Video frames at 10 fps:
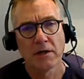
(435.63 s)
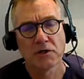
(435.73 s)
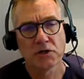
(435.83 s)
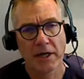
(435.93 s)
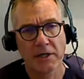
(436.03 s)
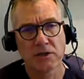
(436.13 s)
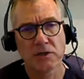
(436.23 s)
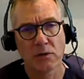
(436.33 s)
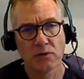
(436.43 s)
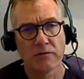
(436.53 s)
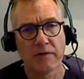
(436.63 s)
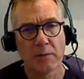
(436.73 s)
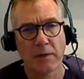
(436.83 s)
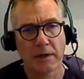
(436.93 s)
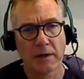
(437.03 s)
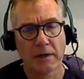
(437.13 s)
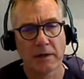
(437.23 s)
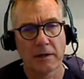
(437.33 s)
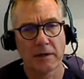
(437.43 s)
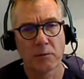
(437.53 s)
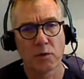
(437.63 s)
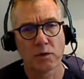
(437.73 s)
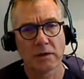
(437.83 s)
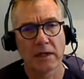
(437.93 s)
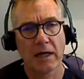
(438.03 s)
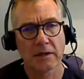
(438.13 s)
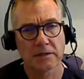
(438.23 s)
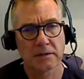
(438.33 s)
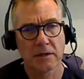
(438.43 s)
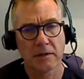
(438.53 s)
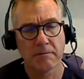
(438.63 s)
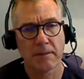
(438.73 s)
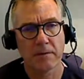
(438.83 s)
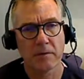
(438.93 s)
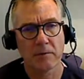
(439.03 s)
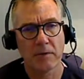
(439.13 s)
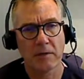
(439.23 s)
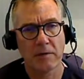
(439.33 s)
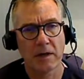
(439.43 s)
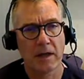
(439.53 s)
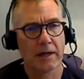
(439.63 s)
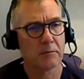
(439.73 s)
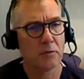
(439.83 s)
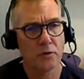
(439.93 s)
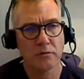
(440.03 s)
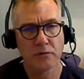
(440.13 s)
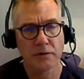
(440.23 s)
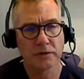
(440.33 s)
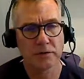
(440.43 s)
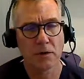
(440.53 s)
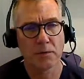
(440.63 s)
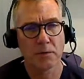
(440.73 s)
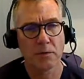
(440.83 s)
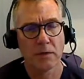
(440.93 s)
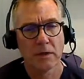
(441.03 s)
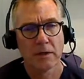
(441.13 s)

changing or developing a, uh, an important color scheme, uh, maybe a light blue, for example